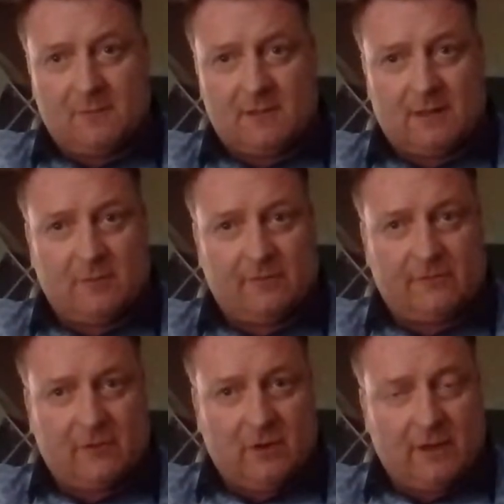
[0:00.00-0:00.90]
Sigmund
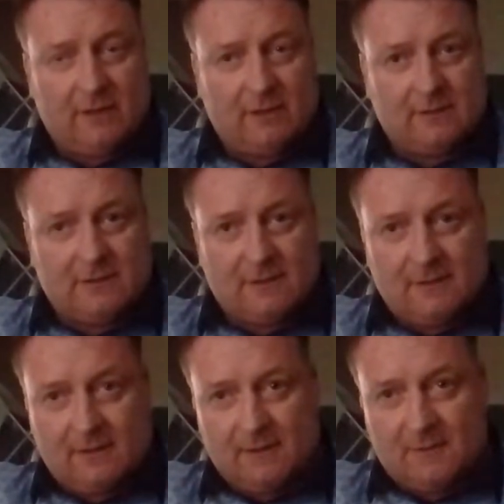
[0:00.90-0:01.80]
Freud and
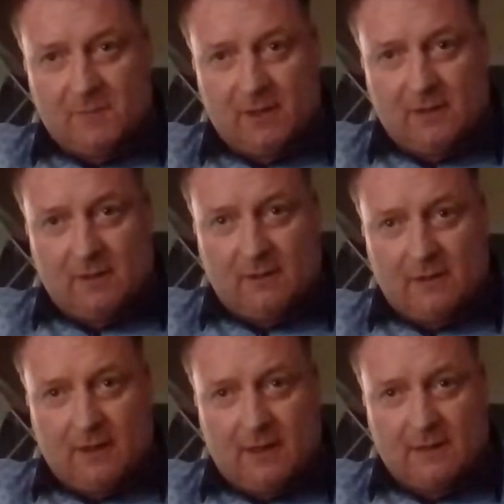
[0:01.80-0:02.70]

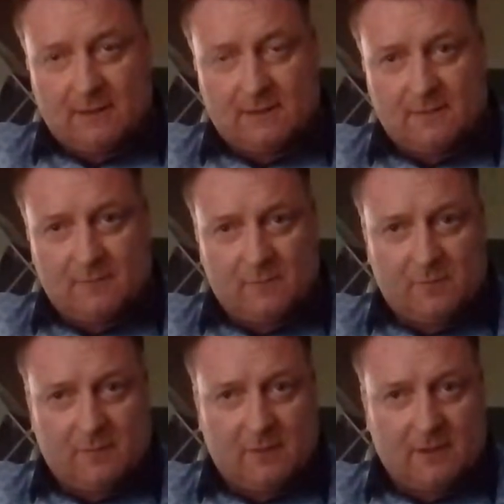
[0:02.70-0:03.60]
the likes,
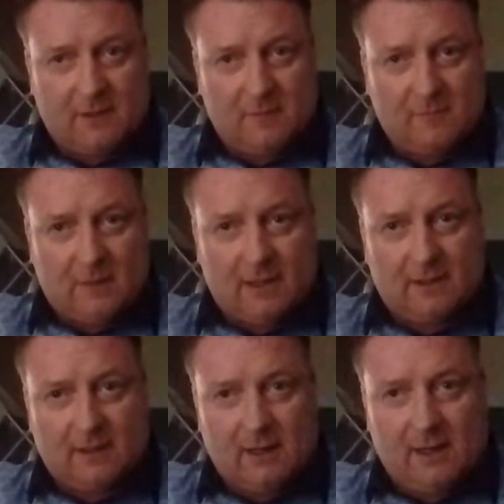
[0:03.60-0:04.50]

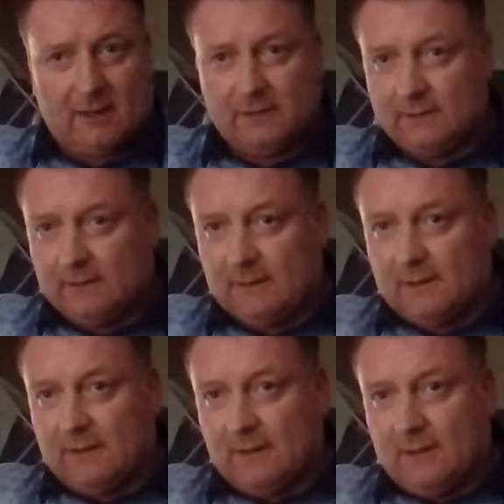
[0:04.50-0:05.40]
Melanie Klein,
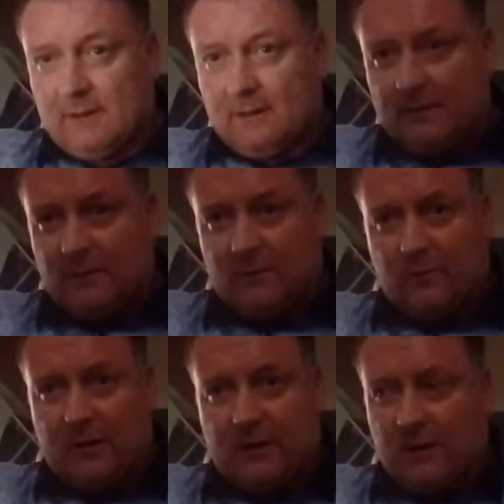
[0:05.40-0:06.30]
don't know
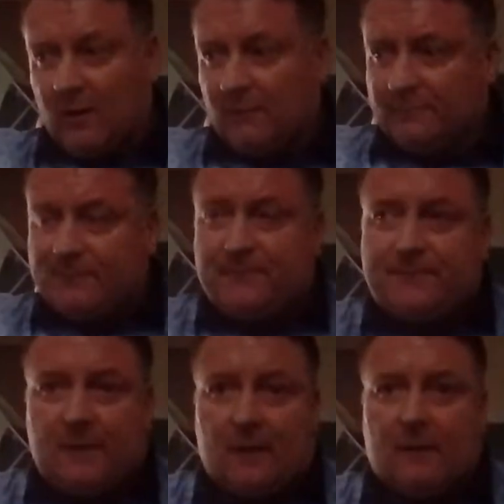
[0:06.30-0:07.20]
Winnicott,
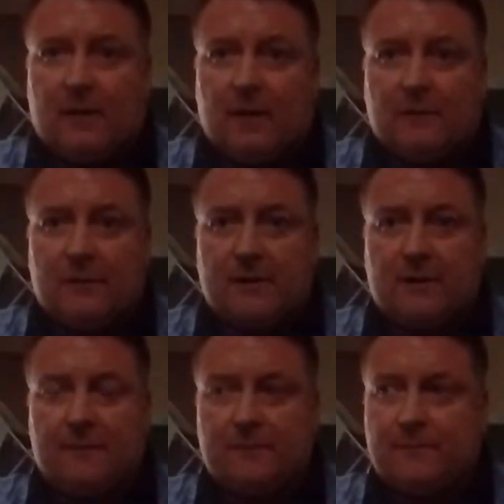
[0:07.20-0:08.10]
with
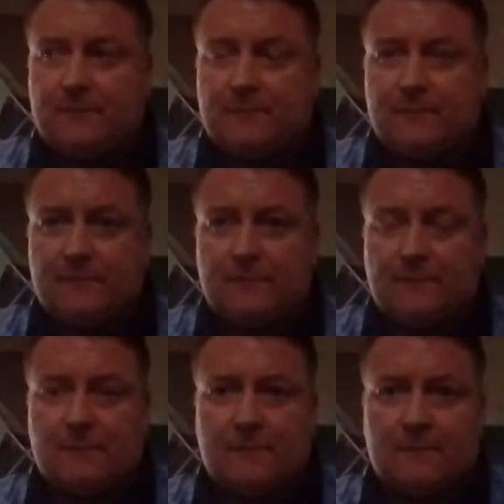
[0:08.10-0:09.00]
the
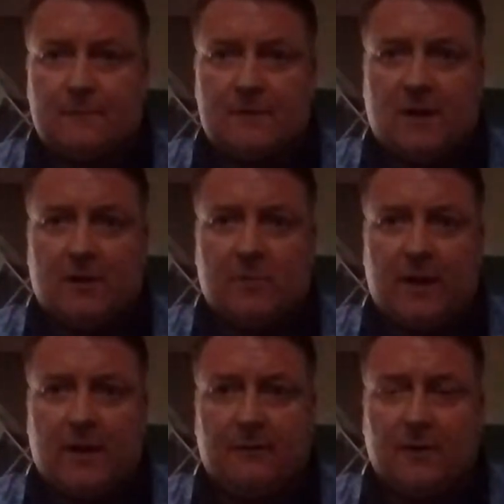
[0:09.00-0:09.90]
child
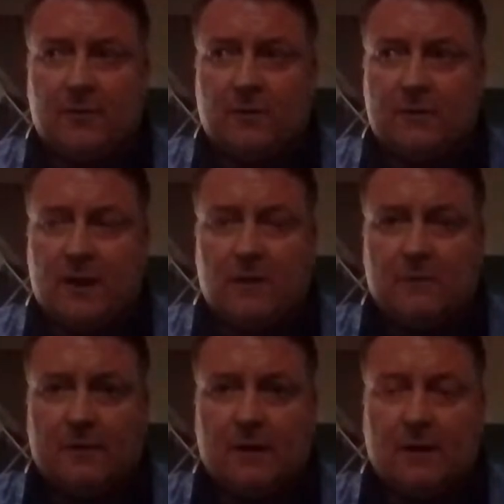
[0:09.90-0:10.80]
behaviour, but no,